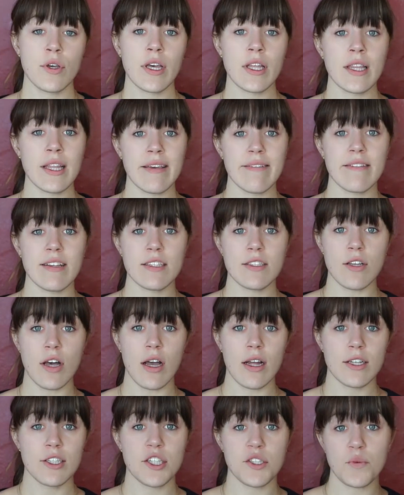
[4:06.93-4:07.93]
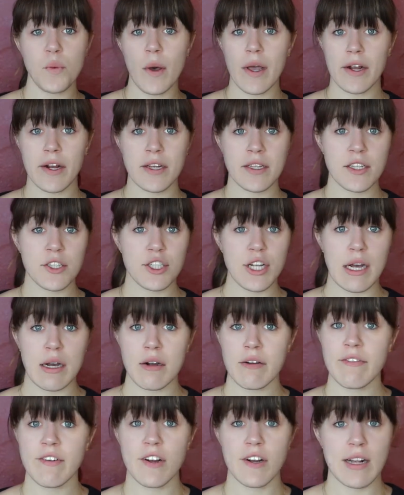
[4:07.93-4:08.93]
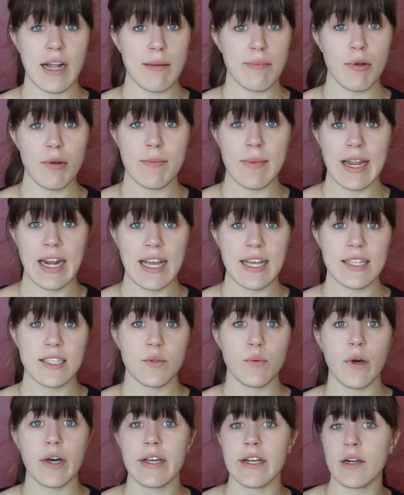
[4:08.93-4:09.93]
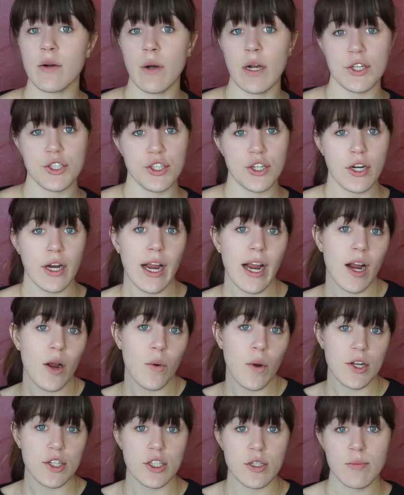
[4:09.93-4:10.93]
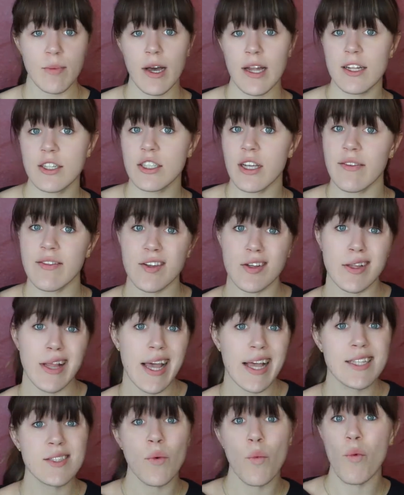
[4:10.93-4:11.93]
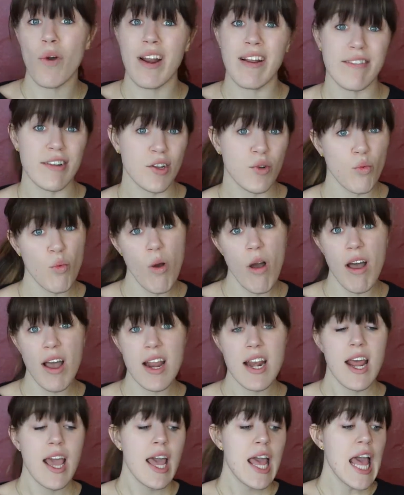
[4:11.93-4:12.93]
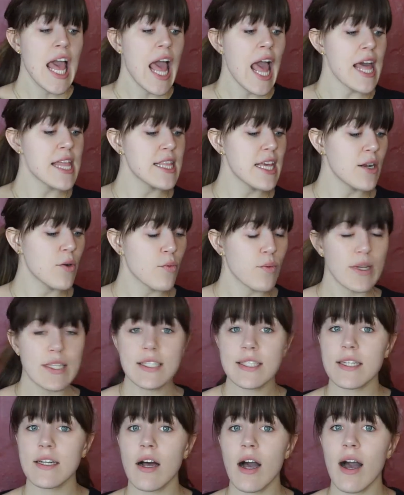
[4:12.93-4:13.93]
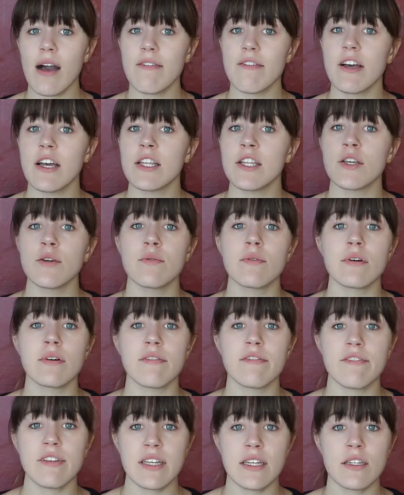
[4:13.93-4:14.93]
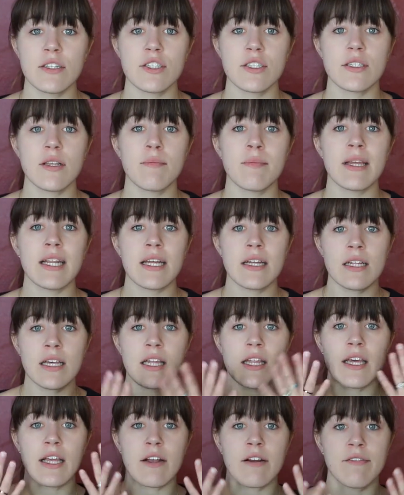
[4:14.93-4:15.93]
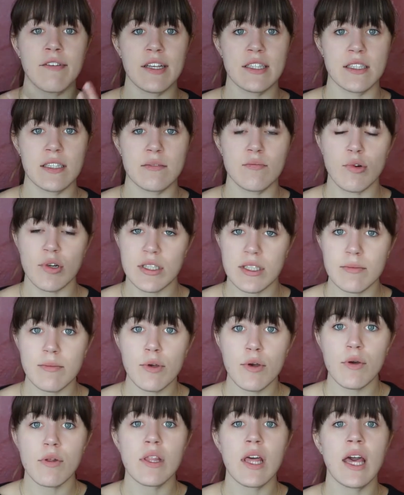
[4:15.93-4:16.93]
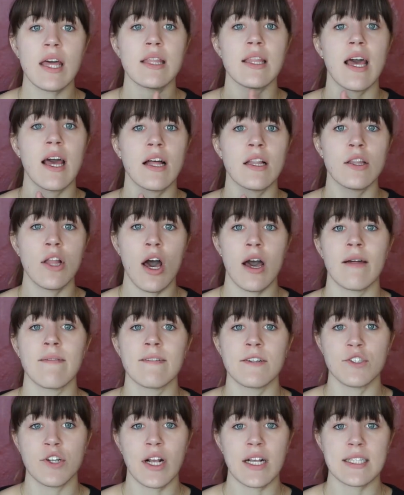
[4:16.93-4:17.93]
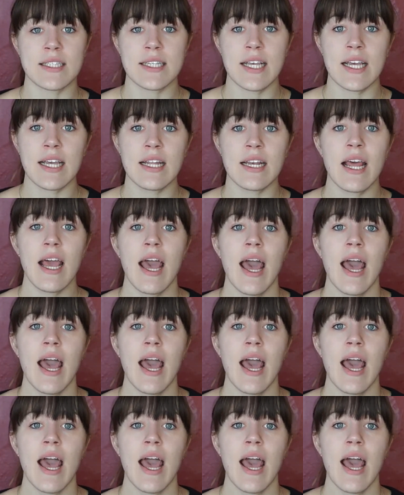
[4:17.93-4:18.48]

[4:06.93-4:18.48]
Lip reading: can leave this on just while you're in the shower for a couple minutes while you're washing your hair, washing your body, shaving your legs, whatever you want, and then rinse it off and you will feel just immediately that your face is more smooth and that a lot of the dry skin